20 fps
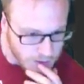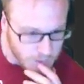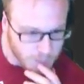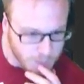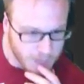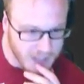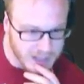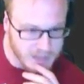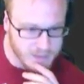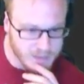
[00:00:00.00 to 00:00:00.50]

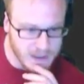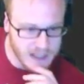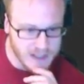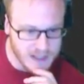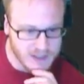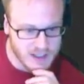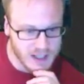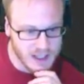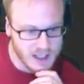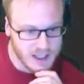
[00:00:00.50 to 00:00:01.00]
Best Man
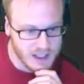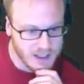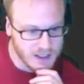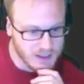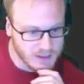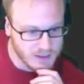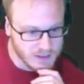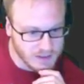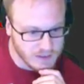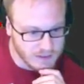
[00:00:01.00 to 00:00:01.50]
is here.
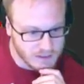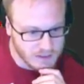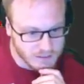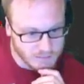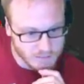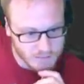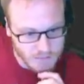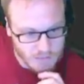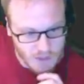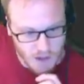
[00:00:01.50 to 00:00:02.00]

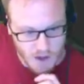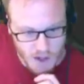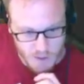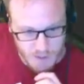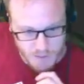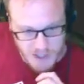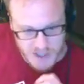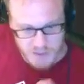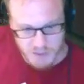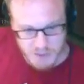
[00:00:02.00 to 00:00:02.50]
Hi
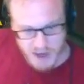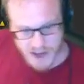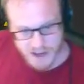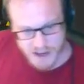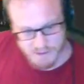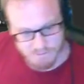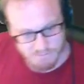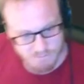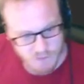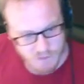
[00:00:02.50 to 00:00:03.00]
Best
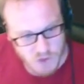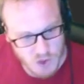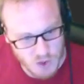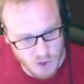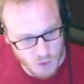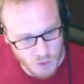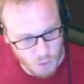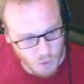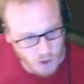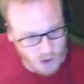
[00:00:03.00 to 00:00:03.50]
Man, do
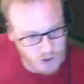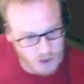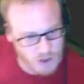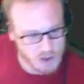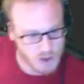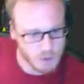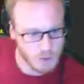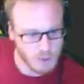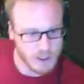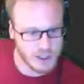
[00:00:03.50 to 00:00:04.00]
you watch
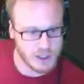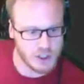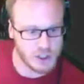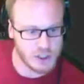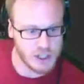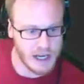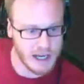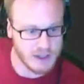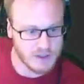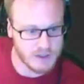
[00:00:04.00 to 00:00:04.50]
Twitch
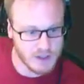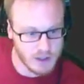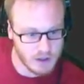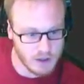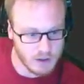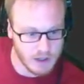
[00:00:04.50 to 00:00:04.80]
chat too?